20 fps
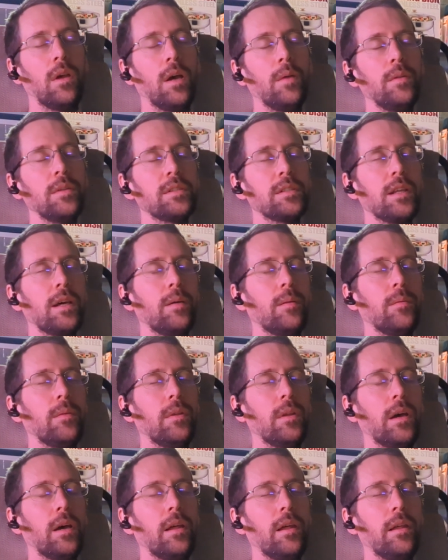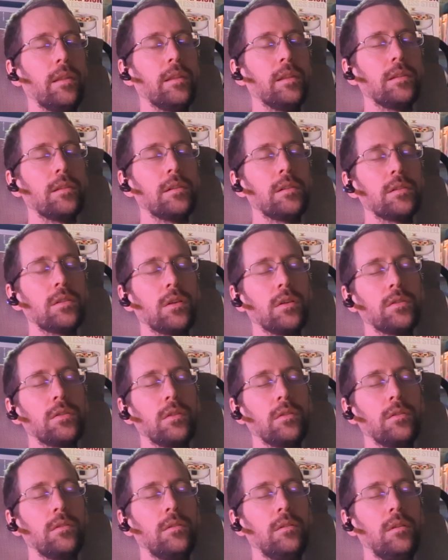And there's not. I think there's
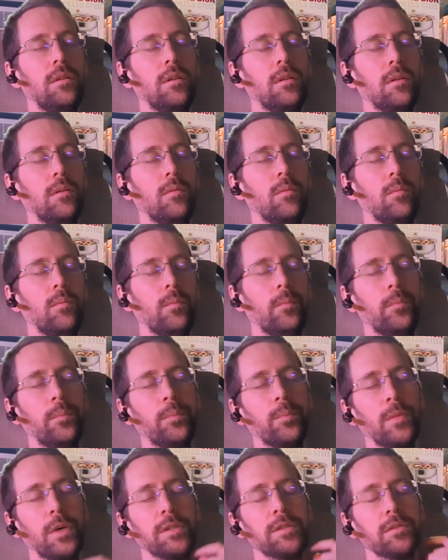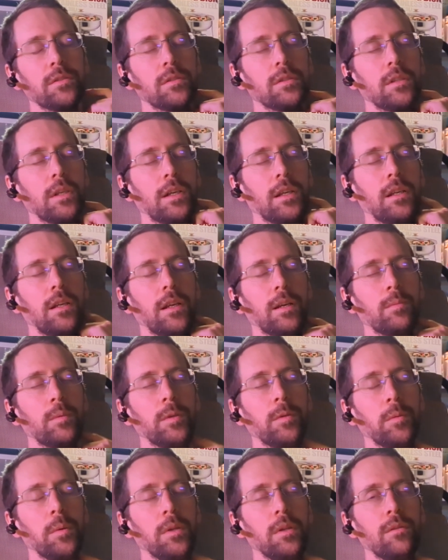also muscles that connect
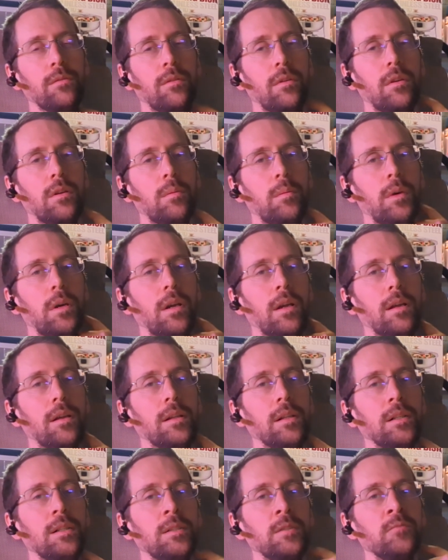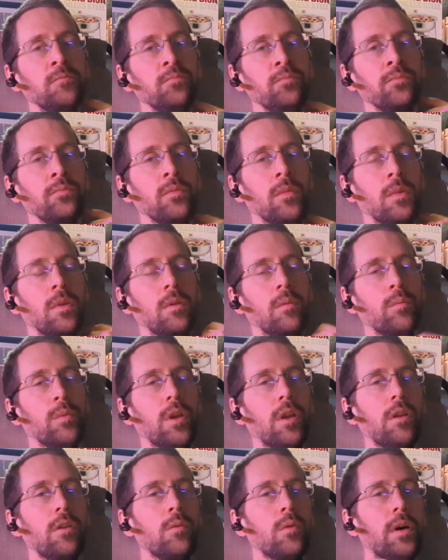between the vertebrae, but
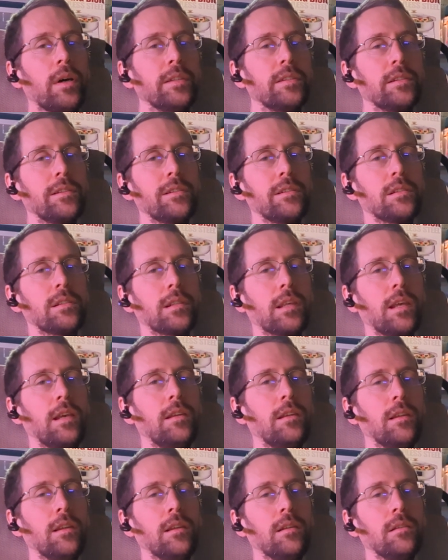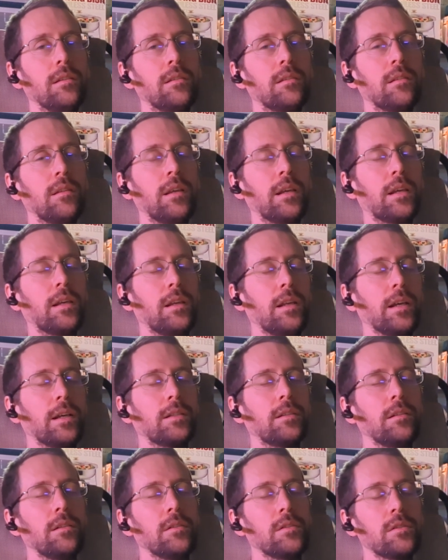otherwise, it's your scalenes that
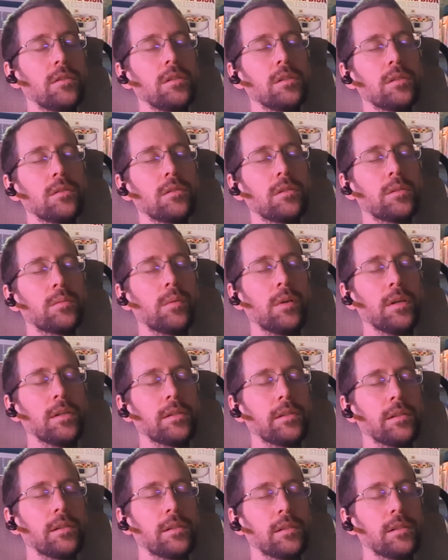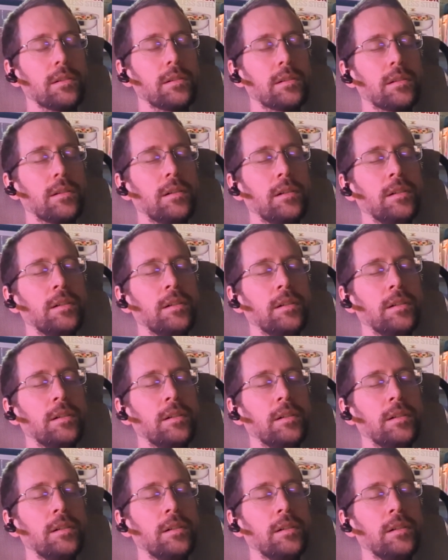connect to the transverse processes